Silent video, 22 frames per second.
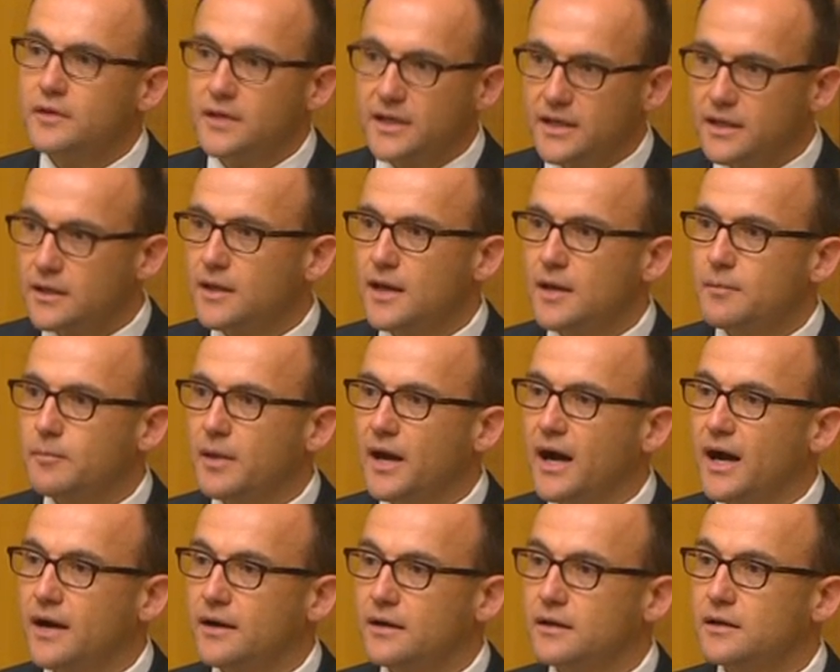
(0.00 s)
in their
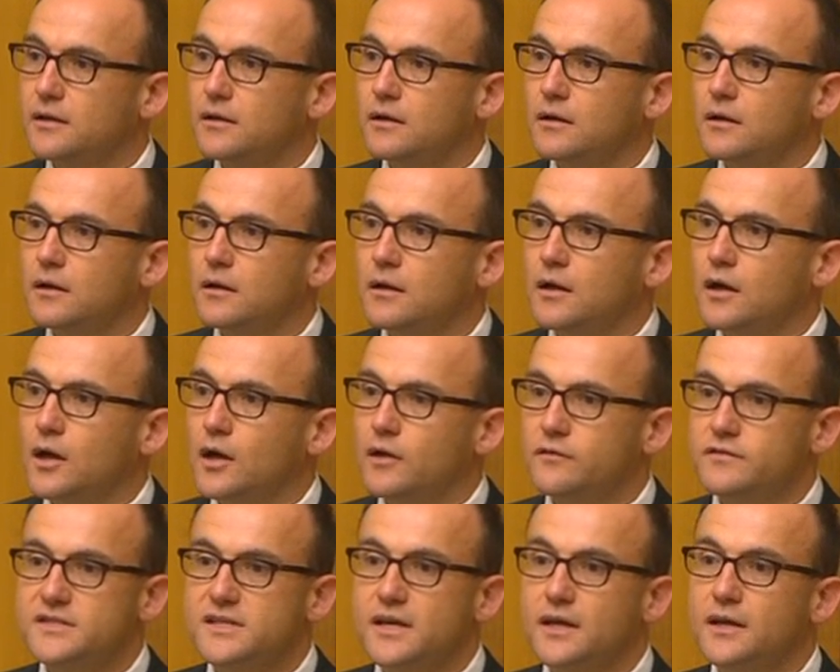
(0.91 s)
party
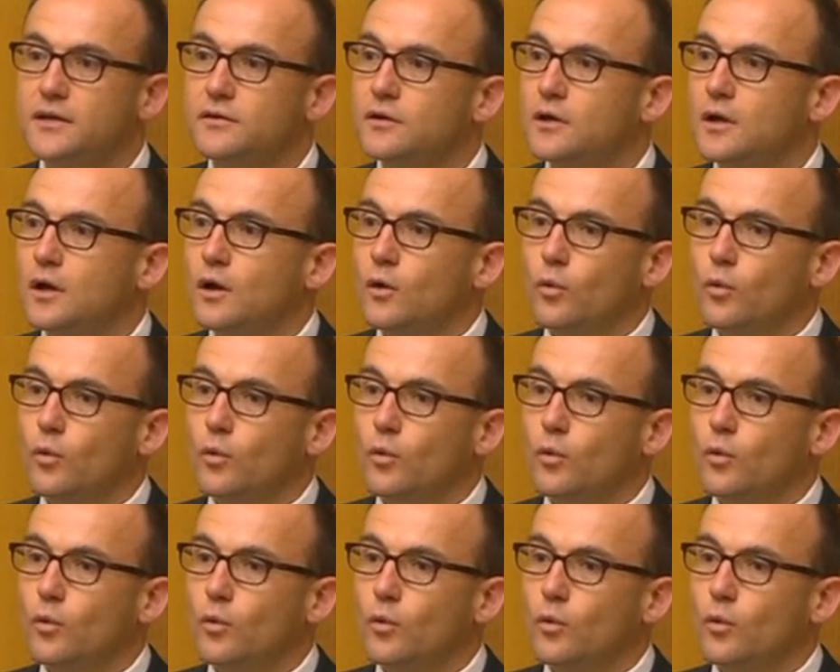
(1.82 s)
have said,